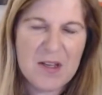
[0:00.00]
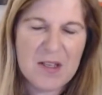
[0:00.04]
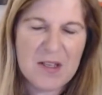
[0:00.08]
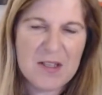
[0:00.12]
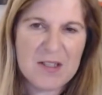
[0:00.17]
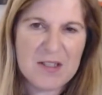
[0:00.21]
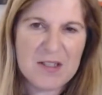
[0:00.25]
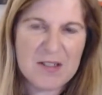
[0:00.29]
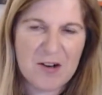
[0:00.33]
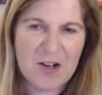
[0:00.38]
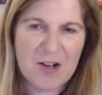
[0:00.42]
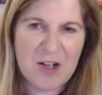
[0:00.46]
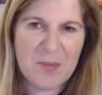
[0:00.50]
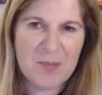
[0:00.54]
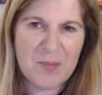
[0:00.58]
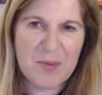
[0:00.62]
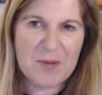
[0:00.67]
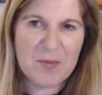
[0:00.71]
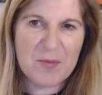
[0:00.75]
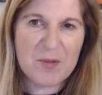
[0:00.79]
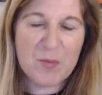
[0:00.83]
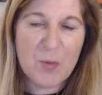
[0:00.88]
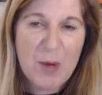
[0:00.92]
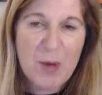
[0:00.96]

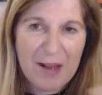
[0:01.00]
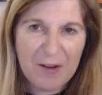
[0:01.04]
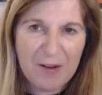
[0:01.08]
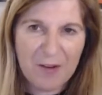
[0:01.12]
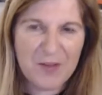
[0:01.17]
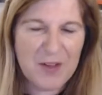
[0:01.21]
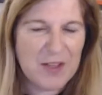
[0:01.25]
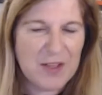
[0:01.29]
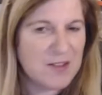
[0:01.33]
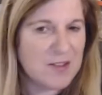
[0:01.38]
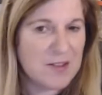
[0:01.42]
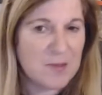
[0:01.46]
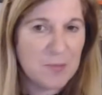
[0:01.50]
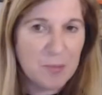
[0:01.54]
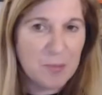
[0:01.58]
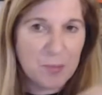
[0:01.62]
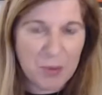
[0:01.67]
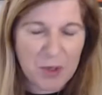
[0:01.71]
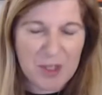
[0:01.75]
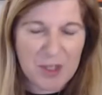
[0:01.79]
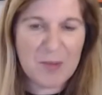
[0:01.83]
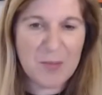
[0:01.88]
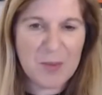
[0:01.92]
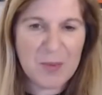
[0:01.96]
startup that was well
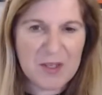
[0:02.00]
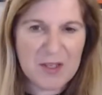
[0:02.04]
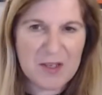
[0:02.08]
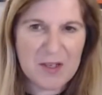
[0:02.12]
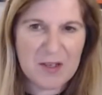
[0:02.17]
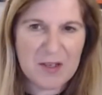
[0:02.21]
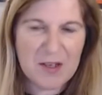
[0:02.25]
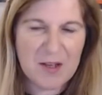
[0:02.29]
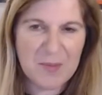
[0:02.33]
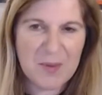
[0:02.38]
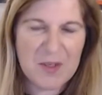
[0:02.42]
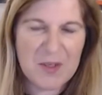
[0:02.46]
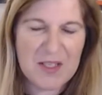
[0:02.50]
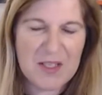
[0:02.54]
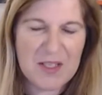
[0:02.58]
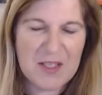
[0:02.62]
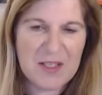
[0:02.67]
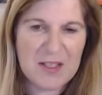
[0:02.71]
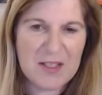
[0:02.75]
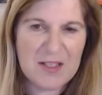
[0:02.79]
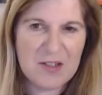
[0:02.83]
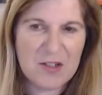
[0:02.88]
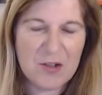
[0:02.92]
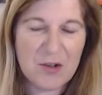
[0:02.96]
funded, pretty big
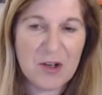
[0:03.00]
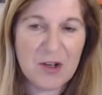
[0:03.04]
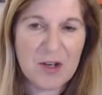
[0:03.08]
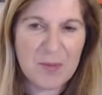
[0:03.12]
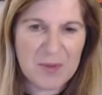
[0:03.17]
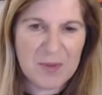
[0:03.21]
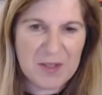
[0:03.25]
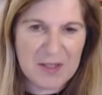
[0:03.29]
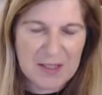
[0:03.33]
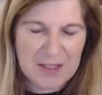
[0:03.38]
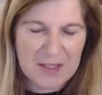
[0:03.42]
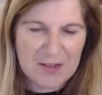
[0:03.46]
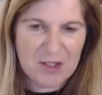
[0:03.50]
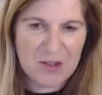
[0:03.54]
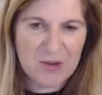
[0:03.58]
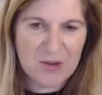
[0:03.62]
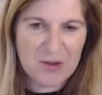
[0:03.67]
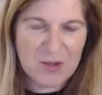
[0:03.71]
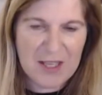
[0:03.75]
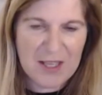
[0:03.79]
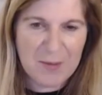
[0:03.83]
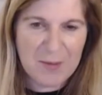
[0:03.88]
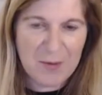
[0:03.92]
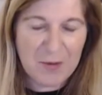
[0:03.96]
company in Europe and in, in,
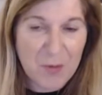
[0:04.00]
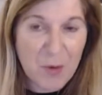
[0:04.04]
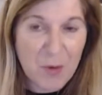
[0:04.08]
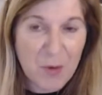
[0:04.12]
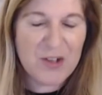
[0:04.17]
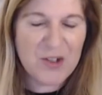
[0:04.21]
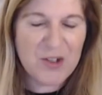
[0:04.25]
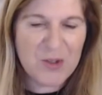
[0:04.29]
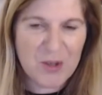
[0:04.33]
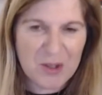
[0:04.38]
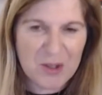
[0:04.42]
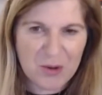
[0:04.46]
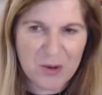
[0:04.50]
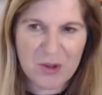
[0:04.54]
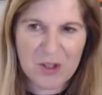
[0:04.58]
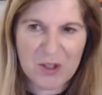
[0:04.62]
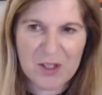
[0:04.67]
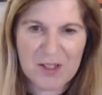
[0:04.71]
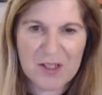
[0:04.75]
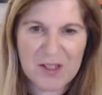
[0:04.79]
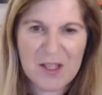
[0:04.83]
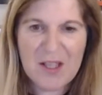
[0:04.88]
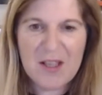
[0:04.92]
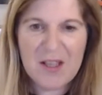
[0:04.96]
the UK before I joined
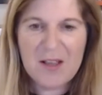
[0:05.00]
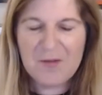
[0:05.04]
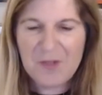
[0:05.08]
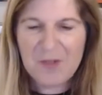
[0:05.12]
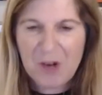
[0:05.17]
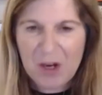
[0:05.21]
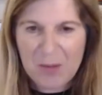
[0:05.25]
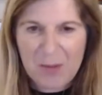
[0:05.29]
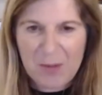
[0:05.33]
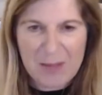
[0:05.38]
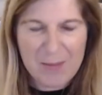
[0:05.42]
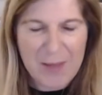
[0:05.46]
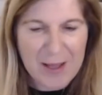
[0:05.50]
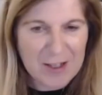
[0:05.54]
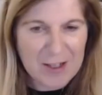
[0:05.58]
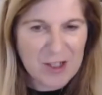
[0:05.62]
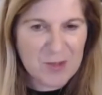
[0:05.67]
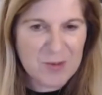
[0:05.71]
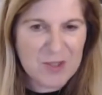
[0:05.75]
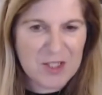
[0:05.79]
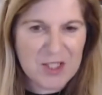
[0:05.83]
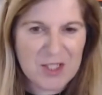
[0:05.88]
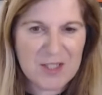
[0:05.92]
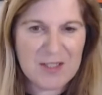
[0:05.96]
Google. Very male
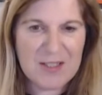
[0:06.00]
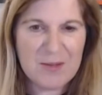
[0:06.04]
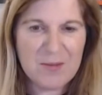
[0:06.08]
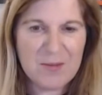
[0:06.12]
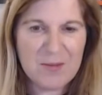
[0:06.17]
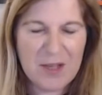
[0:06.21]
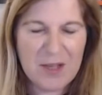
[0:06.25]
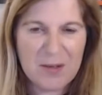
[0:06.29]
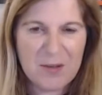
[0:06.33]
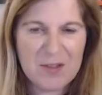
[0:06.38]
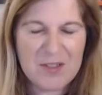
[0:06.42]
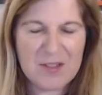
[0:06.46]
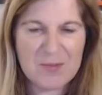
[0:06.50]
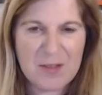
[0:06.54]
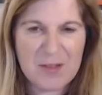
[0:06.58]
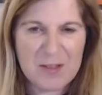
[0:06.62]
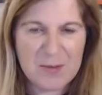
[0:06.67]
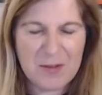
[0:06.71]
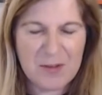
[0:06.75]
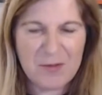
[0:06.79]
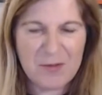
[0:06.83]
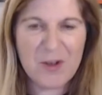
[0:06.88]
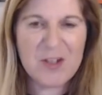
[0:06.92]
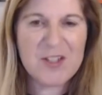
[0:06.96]
management team. I was, it
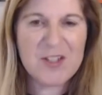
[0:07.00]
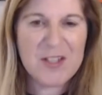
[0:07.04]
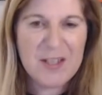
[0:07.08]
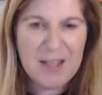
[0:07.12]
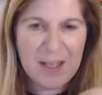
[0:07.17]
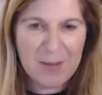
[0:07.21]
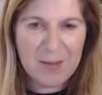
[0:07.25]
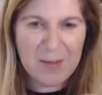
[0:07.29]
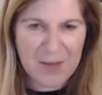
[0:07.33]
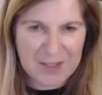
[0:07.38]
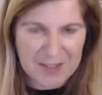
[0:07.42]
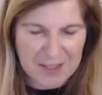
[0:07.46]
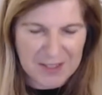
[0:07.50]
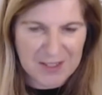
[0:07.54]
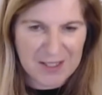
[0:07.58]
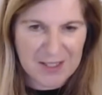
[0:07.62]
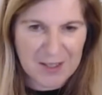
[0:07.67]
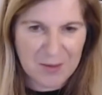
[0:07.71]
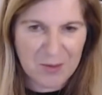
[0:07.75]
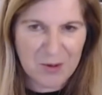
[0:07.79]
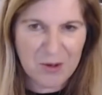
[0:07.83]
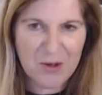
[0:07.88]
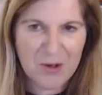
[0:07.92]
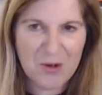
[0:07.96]
was my first time as a
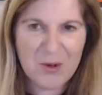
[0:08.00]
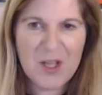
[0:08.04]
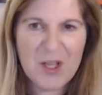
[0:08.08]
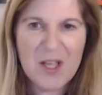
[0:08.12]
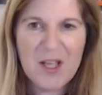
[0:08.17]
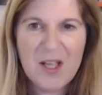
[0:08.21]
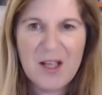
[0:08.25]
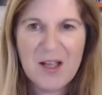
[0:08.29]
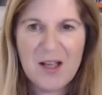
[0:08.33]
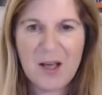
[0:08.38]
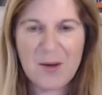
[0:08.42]
CMO.